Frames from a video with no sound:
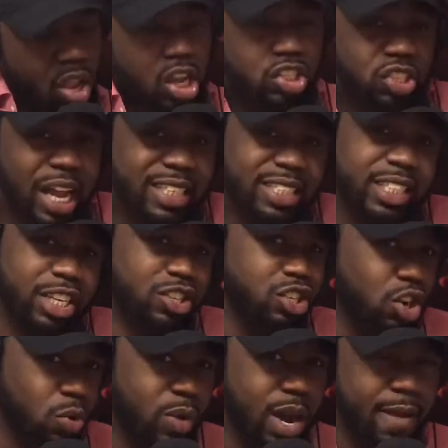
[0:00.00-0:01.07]
So I said, you
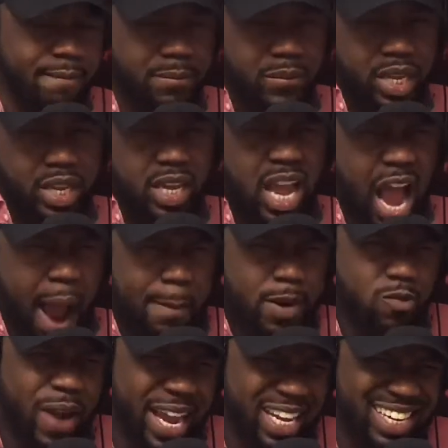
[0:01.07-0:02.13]
know what? I'm going
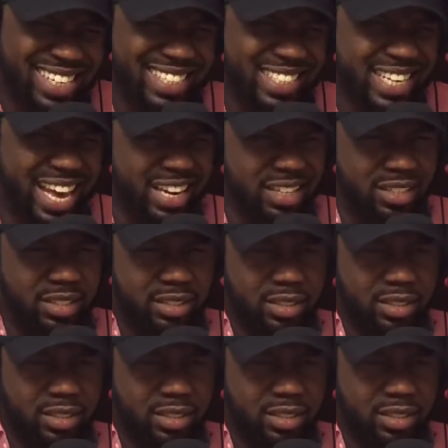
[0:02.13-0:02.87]
to write her a letter.